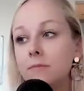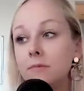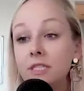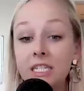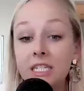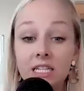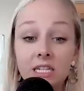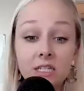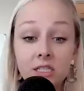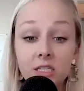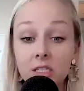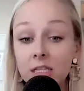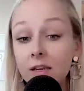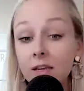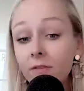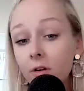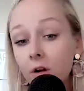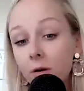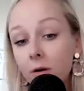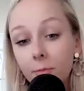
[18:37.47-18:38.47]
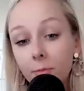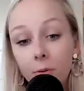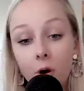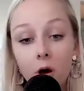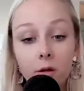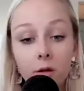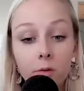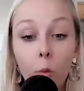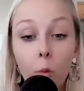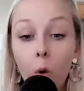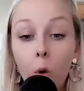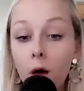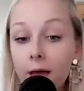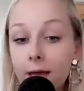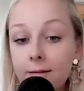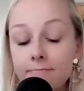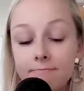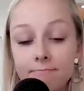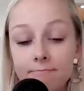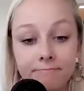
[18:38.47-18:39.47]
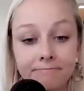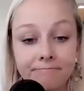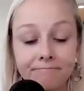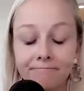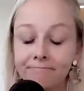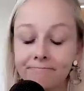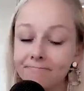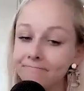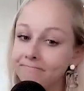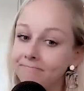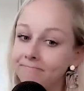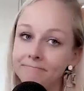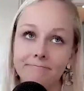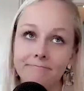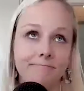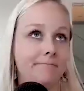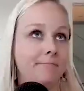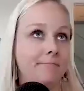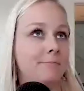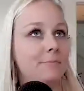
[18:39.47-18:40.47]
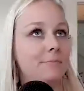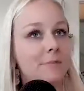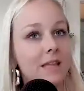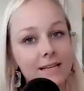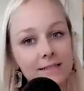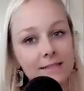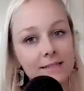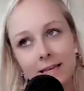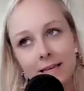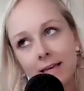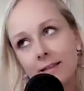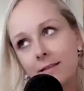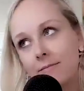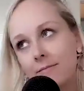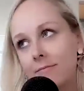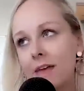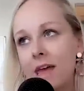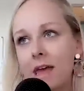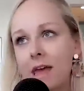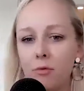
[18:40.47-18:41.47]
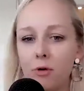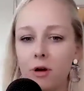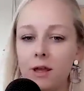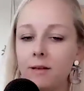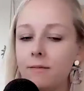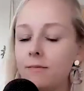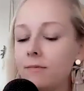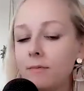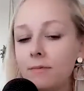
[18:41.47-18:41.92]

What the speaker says: didn't deliver upon what they said they would?